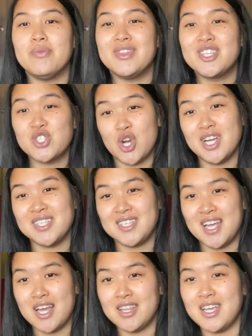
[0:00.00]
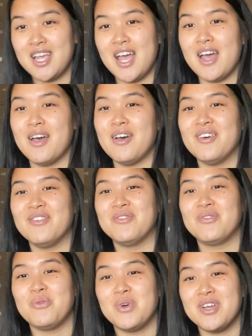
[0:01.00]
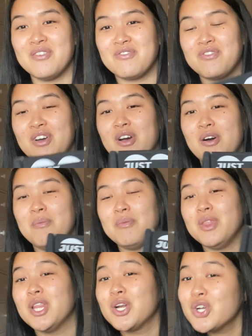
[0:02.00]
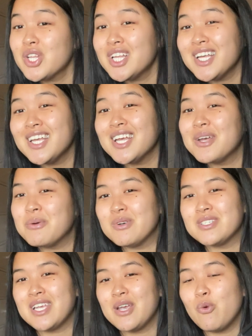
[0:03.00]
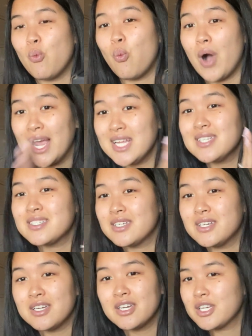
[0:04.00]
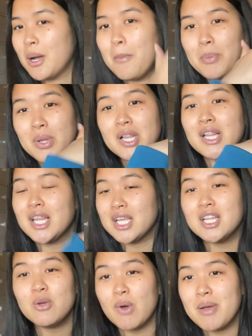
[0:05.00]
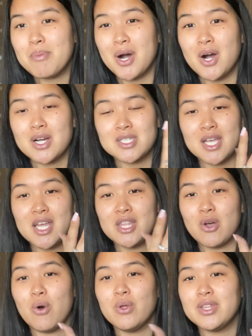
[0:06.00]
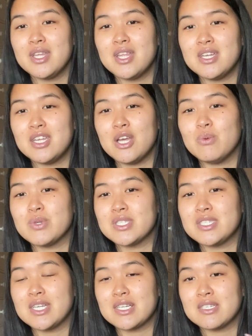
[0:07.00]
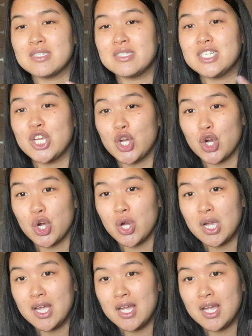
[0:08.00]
It's crazy how they have went from literally, it was a white, completely white box, and the only thing they did was stick a sticker